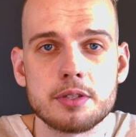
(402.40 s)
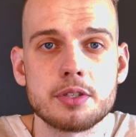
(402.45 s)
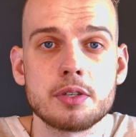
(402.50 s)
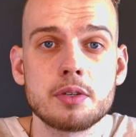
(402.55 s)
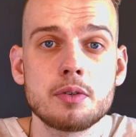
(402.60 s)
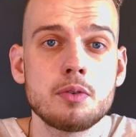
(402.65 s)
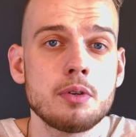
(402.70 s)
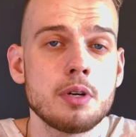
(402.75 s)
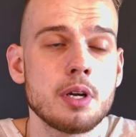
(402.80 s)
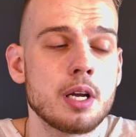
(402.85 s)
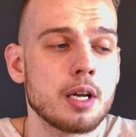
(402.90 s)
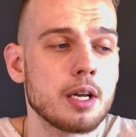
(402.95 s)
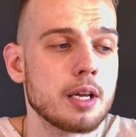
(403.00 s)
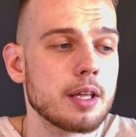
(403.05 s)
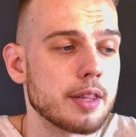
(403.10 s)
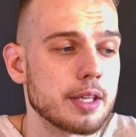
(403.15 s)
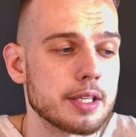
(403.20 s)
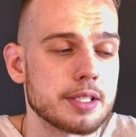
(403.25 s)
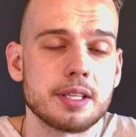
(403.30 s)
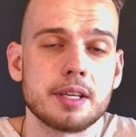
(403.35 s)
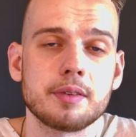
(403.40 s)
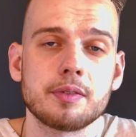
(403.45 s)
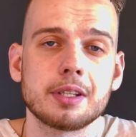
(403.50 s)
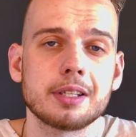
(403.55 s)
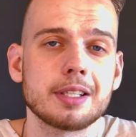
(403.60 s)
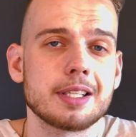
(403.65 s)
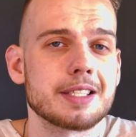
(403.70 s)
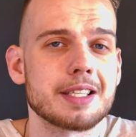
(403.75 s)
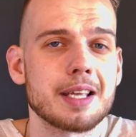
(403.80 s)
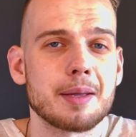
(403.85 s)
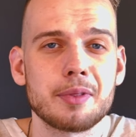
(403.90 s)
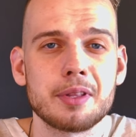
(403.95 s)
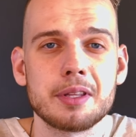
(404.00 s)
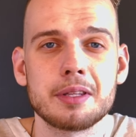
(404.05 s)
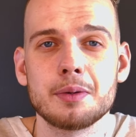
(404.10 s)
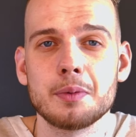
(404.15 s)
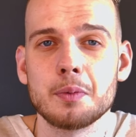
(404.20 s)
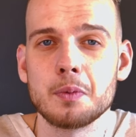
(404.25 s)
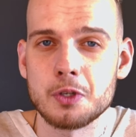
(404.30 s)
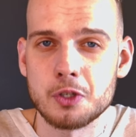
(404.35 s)
So that's definitely something
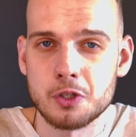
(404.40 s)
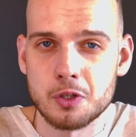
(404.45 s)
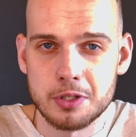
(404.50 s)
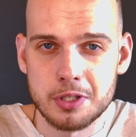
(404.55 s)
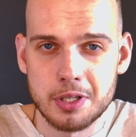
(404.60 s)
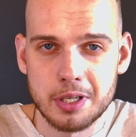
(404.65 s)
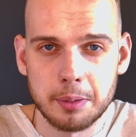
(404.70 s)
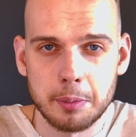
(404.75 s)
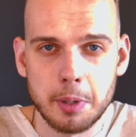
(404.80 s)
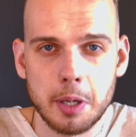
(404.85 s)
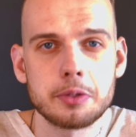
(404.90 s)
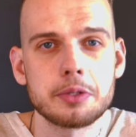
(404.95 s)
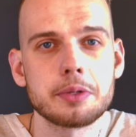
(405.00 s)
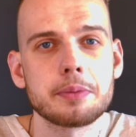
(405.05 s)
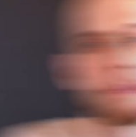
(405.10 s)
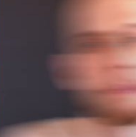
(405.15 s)
we should talk about.